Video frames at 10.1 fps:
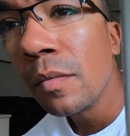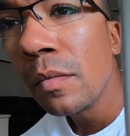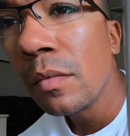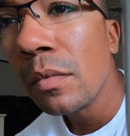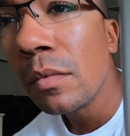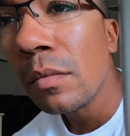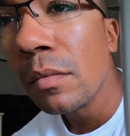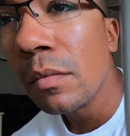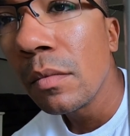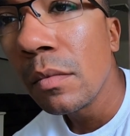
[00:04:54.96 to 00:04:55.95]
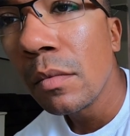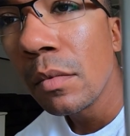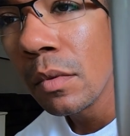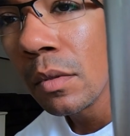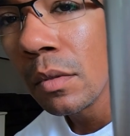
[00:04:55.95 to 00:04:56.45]

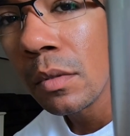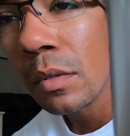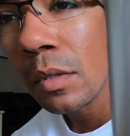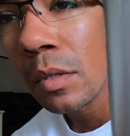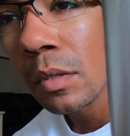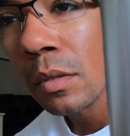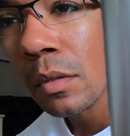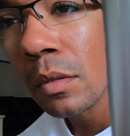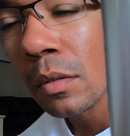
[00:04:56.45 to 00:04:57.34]
Nobody speaks.